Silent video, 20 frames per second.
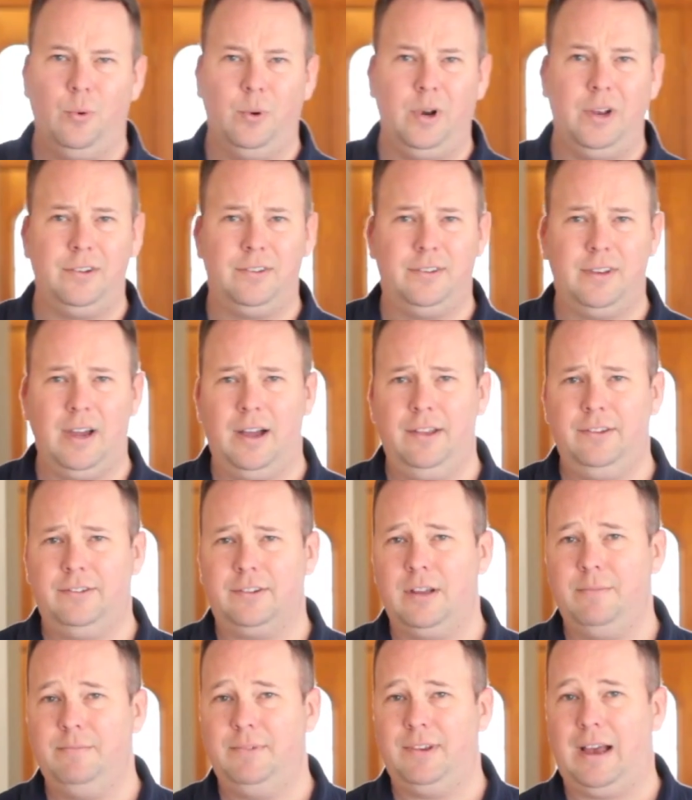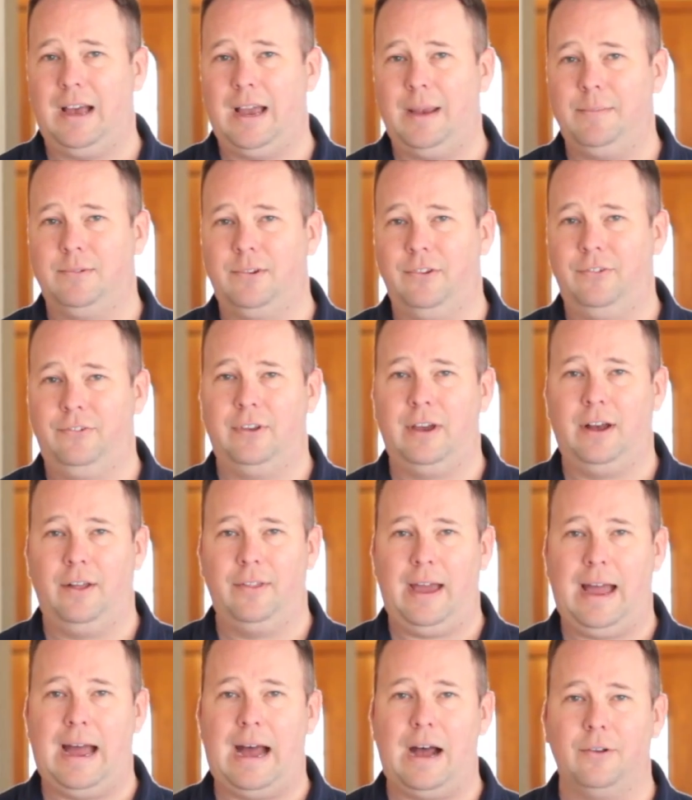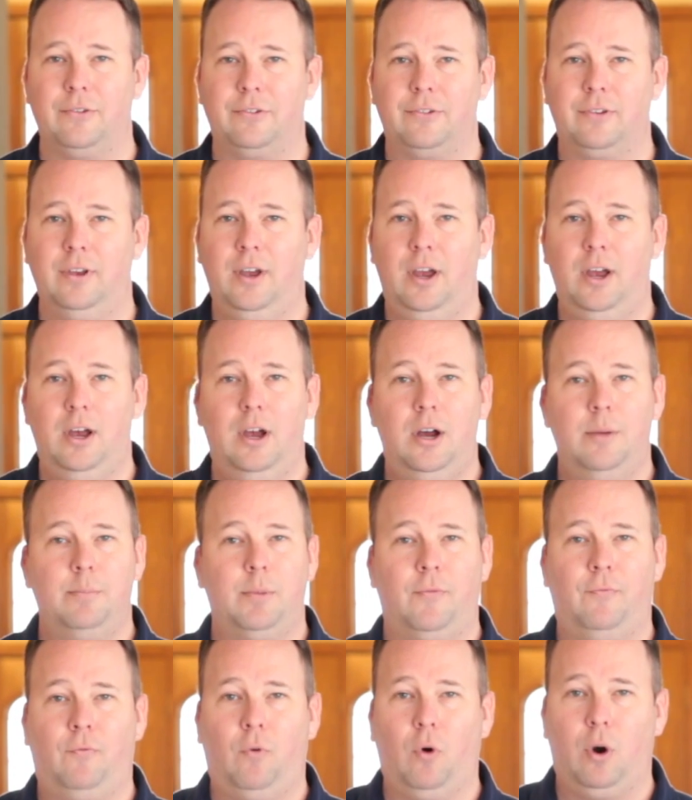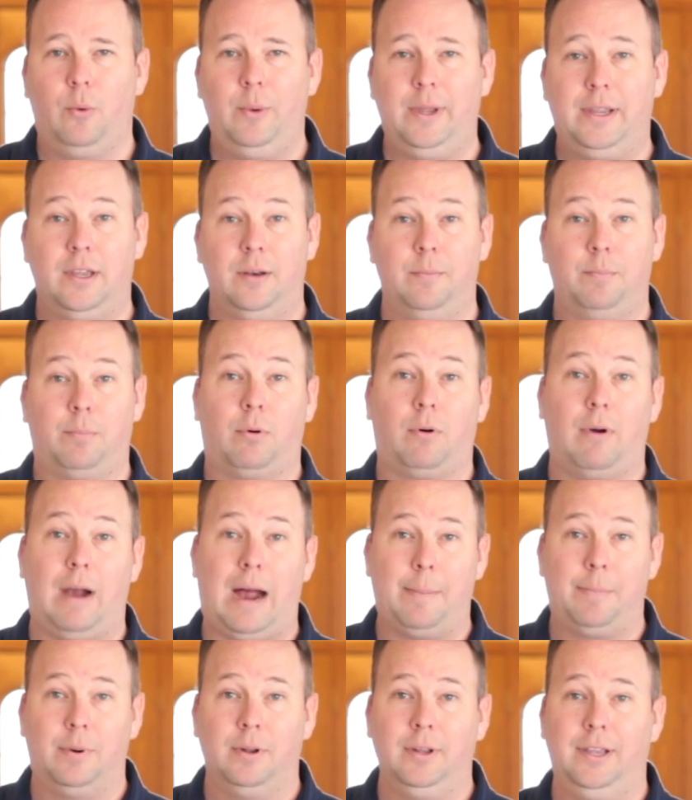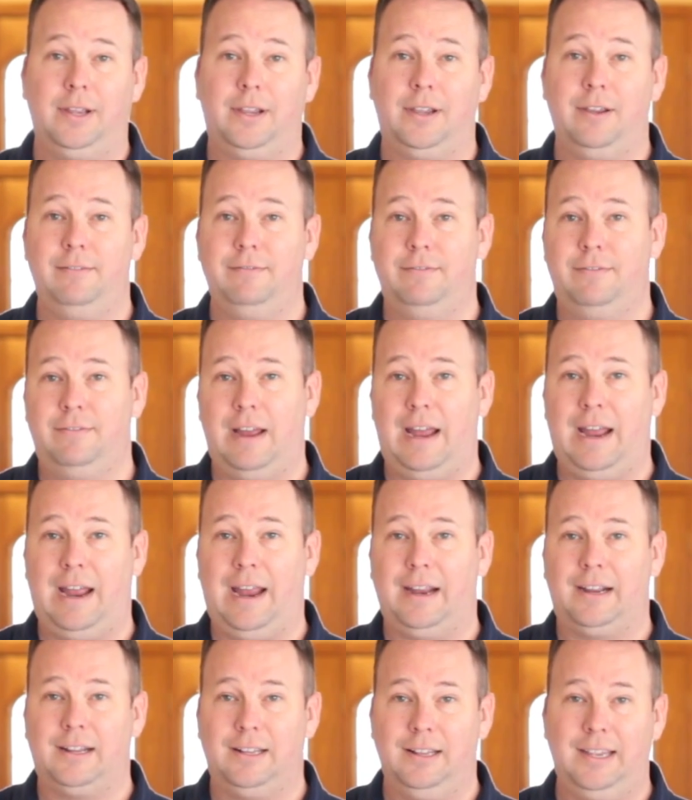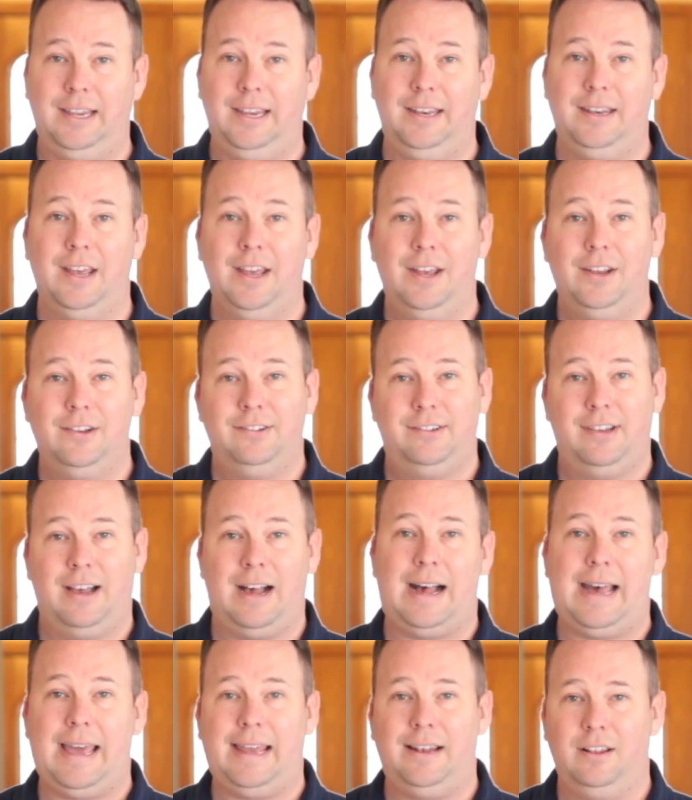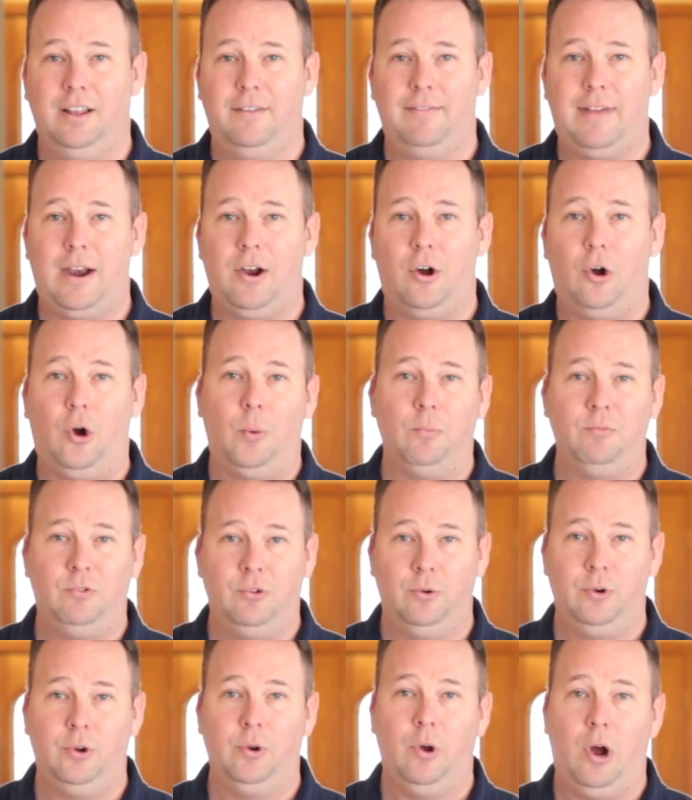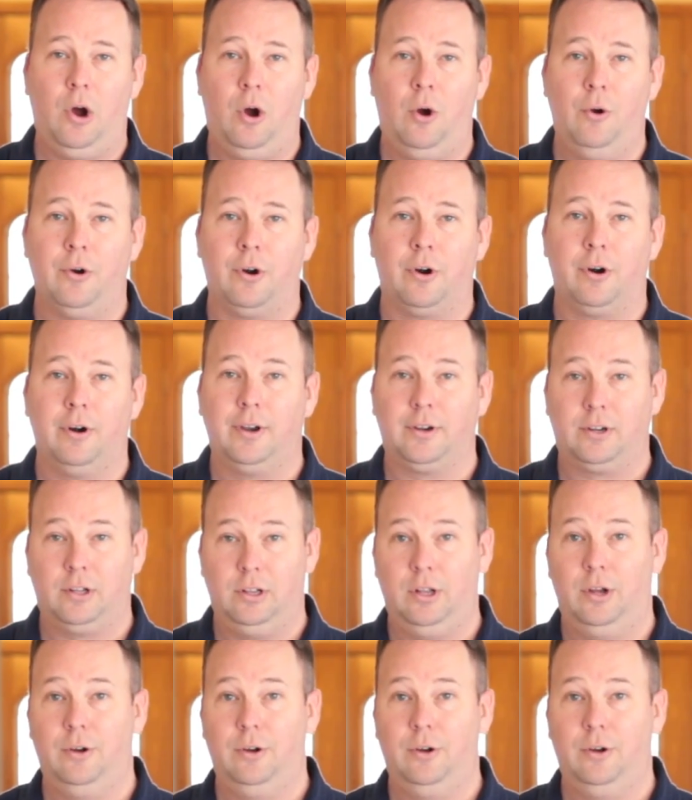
When it does come time to sell the house, before we can properly convey clean title of that home to a new owner and